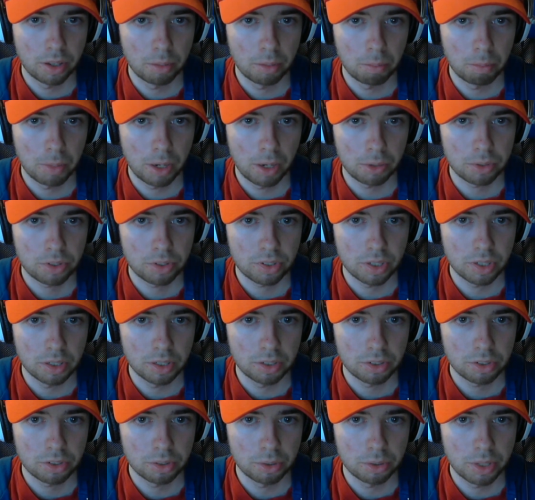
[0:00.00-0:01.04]
the mouse
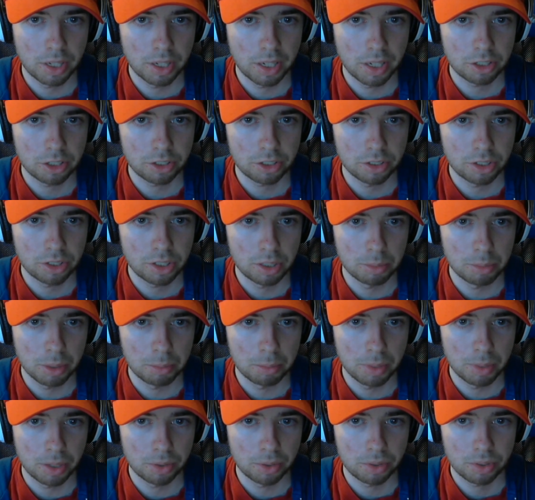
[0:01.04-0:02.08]
settings, so you can't actually see my
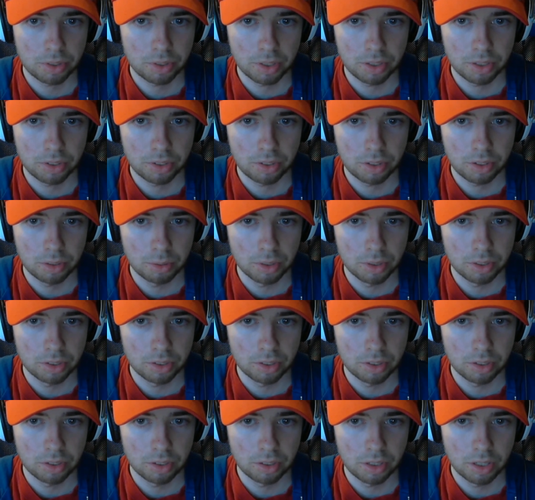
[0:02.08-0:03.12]
mouse. Let's see, where is
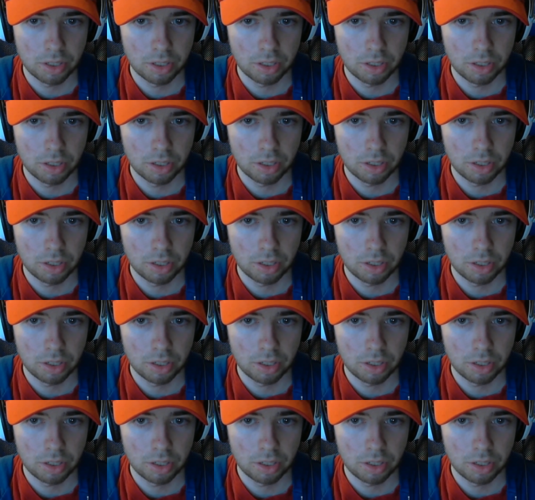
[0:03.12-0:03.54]
it?